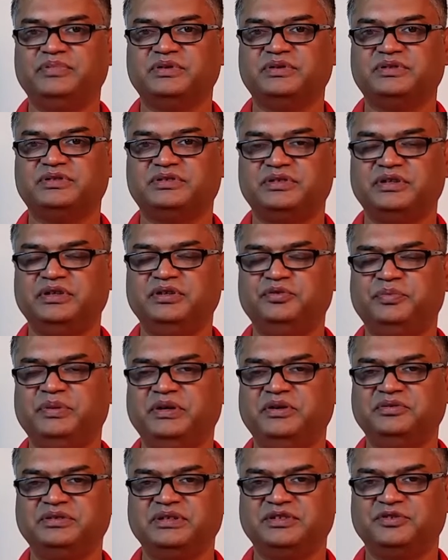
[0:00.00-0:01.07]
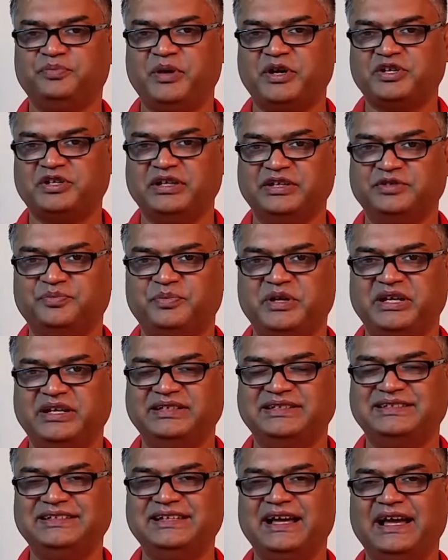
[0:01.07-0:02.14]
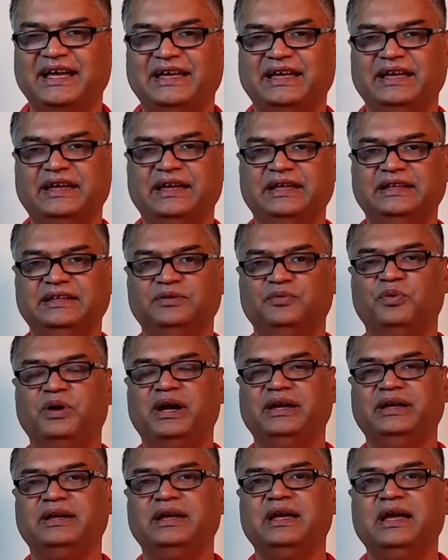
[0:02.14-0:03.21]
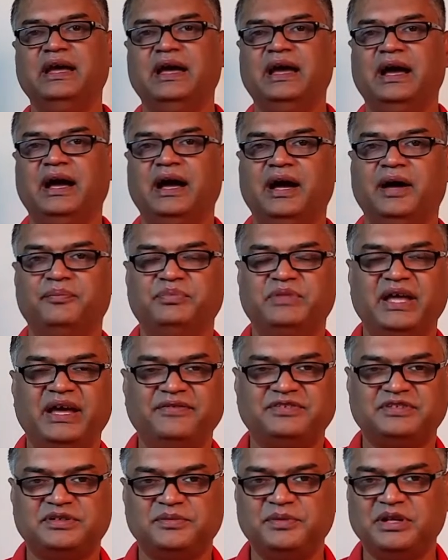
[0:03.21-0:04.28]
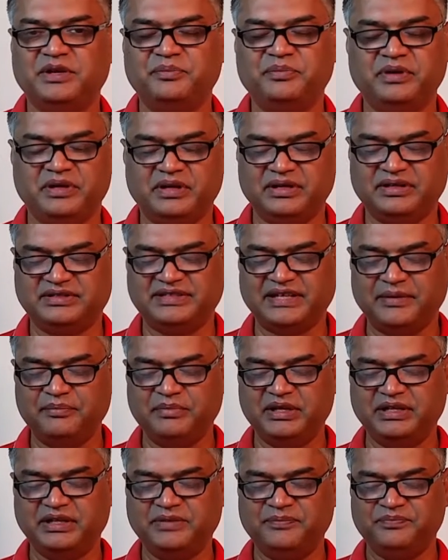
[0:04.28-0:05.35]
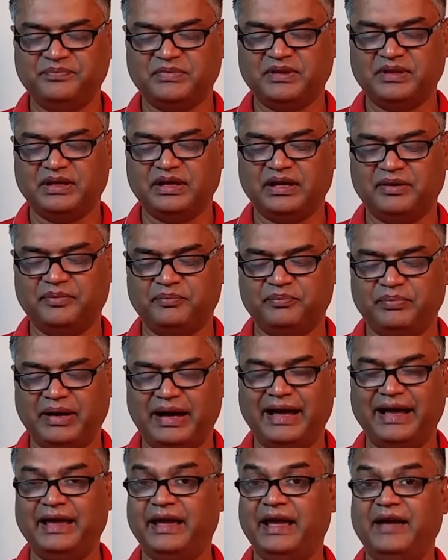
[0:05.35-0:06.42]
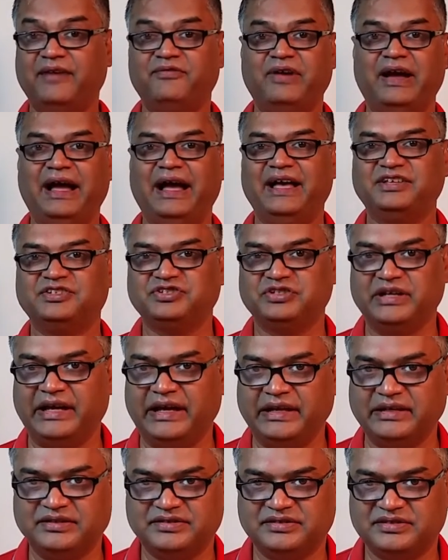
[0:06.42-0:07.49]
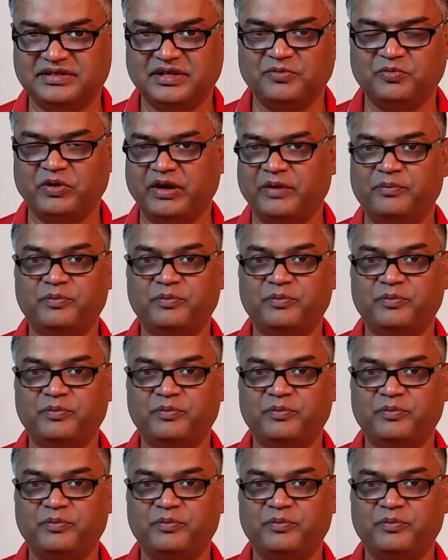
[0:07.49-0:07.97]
so you'll be using specially, S-P-E-C-I-A-L-L-Y. They have similar, same meaning. I have asked a